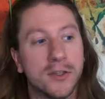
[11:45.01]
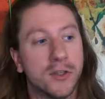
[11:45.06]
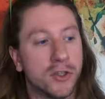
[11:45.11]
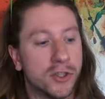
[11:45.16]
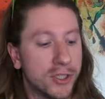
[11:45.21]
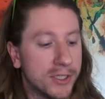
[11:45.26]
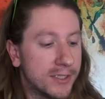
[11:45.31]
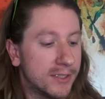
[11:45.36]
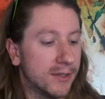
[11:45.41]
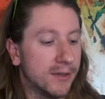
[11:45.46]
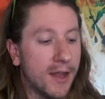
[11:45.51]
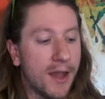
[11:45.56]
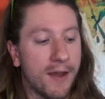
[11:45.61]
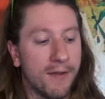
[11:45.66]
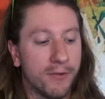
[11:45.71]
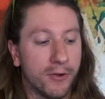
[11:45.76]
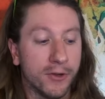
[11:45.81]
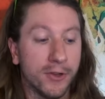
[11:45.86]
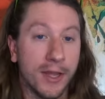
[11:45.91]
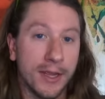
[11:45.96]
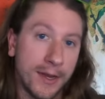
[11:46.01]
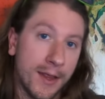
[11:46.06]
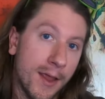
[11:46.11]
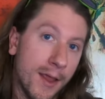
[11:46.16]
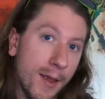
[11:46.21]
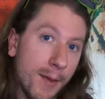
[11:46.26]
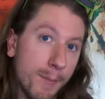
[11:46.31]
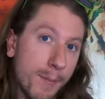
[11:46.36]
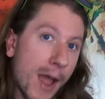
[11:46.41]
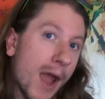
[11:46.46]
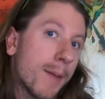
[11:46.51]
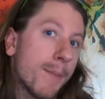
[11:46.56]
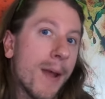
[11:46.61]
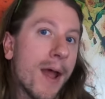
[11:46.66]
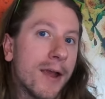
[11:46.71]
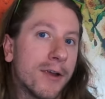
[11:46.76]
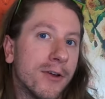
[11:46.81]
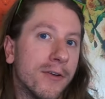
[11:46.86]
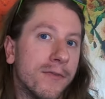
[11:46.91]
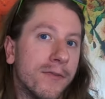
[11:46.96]
So she'd still have her like
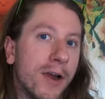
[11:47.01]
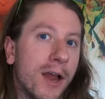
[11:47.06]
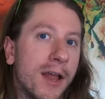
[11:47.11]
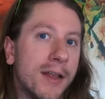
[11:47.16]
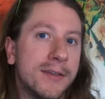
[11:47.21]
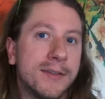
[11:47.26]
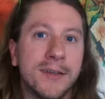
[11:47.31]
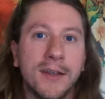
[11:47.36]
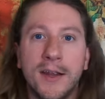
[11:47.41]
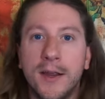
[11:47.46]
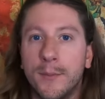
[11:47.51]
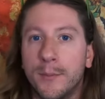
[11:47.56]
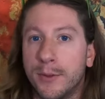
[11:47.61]
backpacker friends,